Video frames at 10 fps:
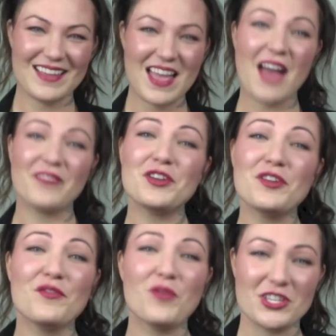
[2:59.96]
After
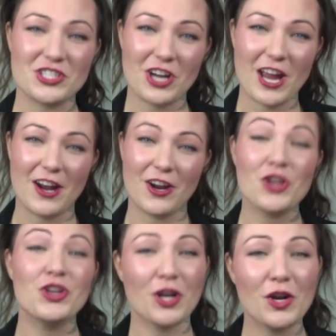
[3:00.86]
you've washed your hair,
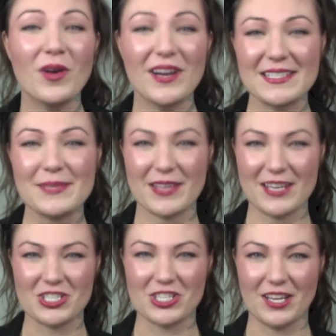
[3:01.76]
you're gonna want to deep
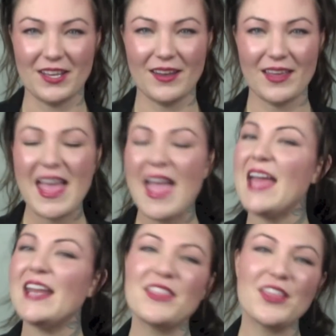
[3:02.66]
condition it.
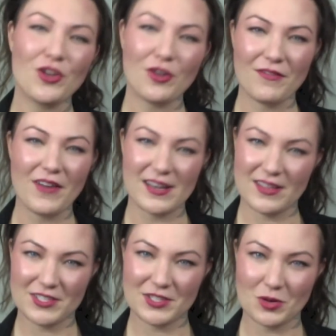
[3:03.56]
Anything you can find at the
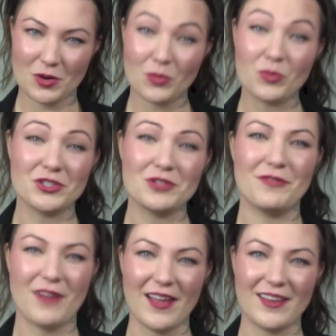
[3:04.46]
store will do
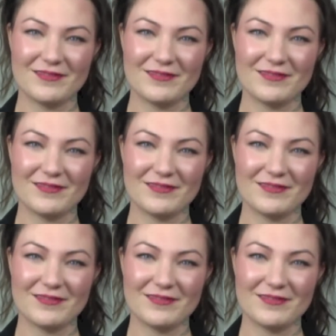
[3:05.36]
fine.